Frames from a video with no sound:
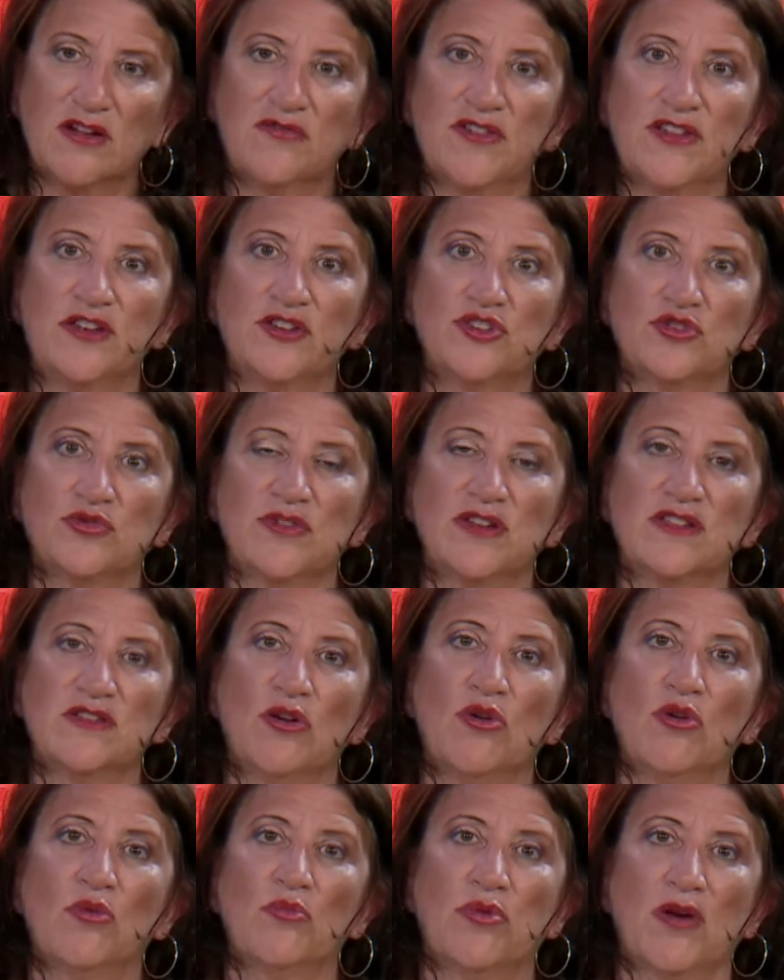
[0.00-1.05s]
and enjoying the
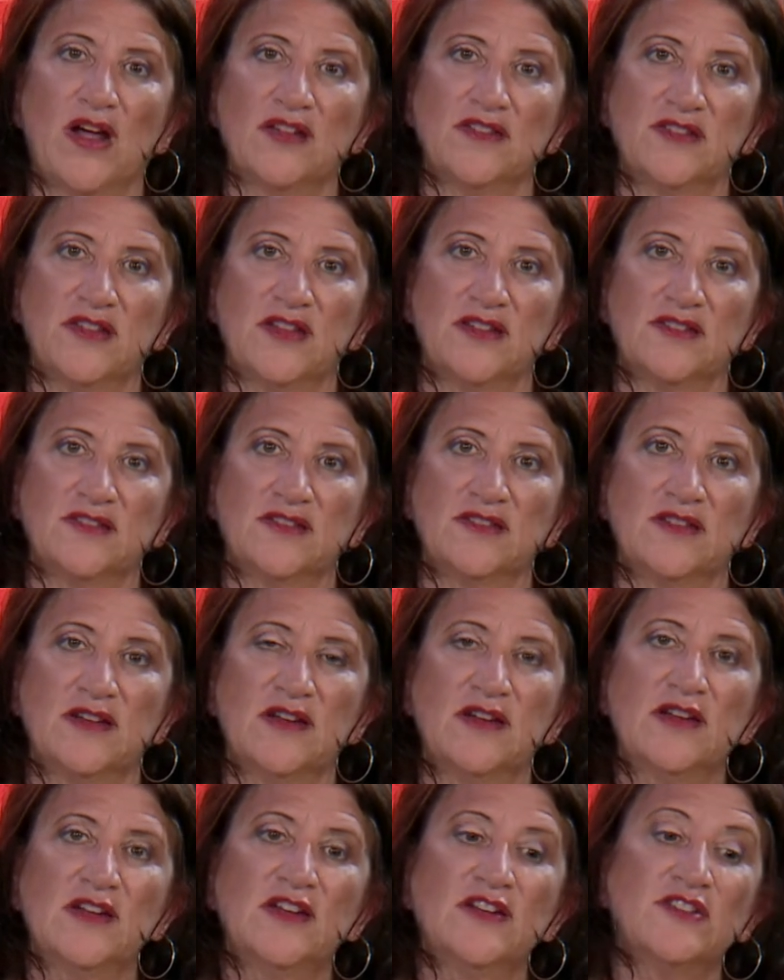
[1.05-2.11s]
whole process.
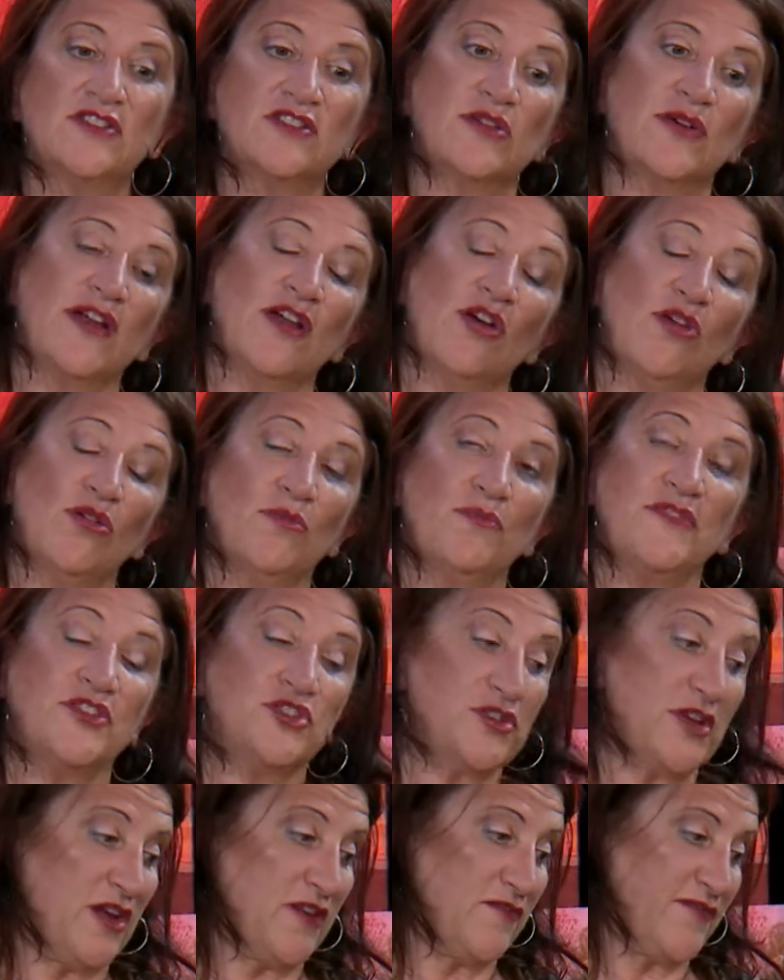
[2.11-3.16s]
So I hope that
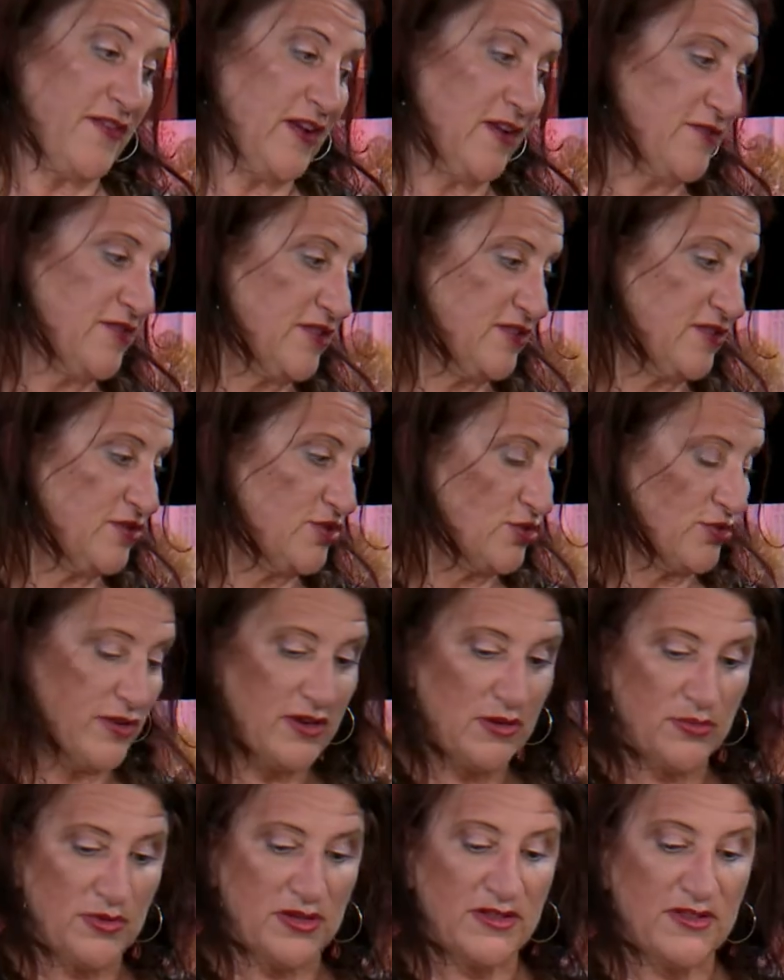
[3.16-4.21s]
you had found this
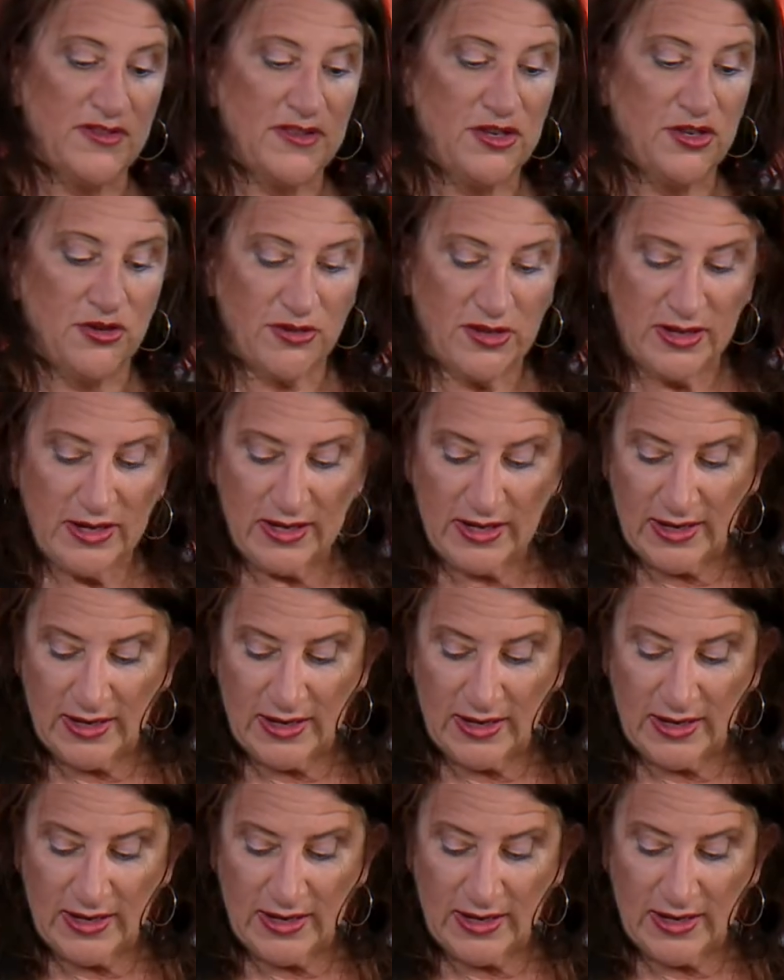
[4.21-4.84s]
enjoyable and that you're going to